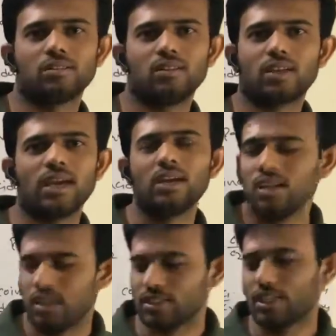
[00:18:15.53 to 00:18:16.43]
Okay,
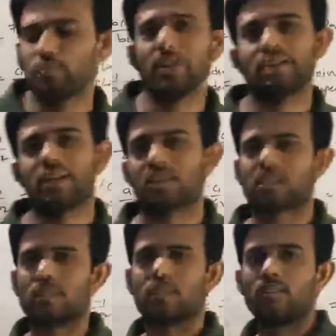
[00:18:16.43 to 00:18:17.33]
let's eliminate
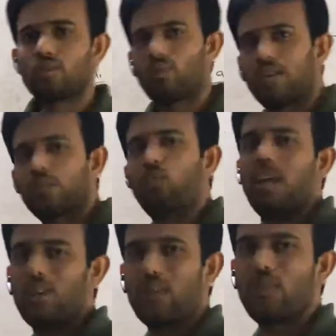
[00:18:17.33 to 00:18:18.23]
x. You find the
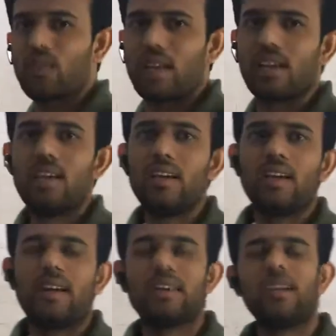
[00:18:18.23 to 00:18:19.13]
value of y,
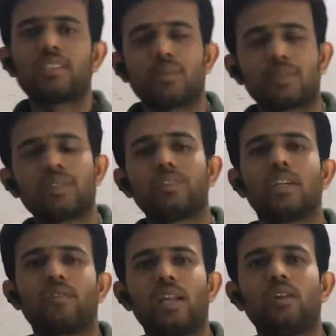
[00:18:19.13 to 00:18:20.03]
and then substitute
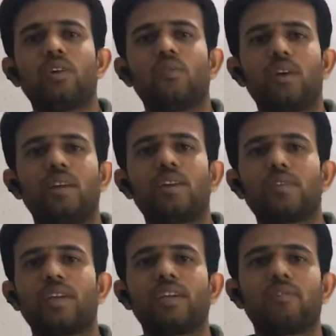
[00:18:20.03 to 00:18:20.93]
that value of y into
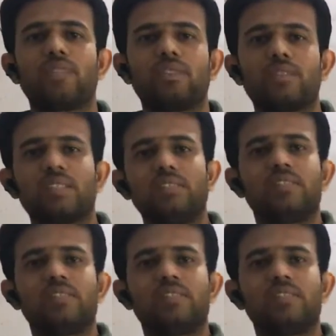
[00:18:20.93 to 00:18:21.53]
any of the equation.